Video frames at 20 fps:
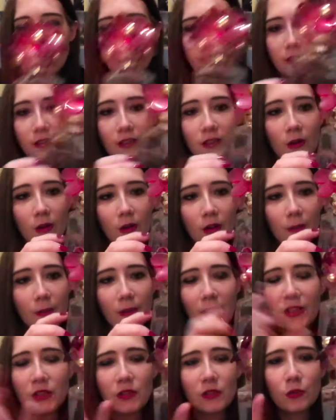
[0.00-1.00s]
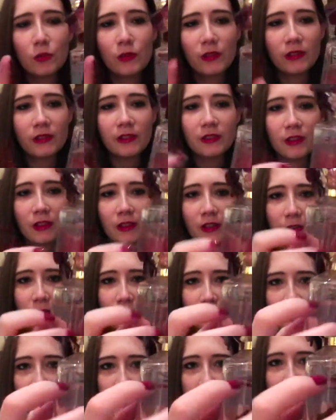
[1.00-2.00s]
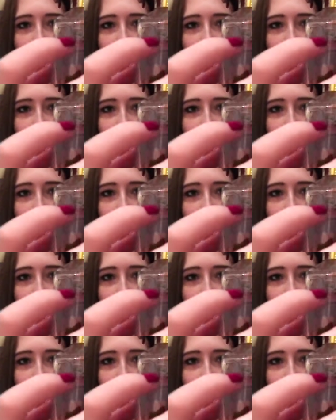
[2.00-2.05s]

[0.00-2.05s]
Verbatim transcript: So um, I just recently started using this,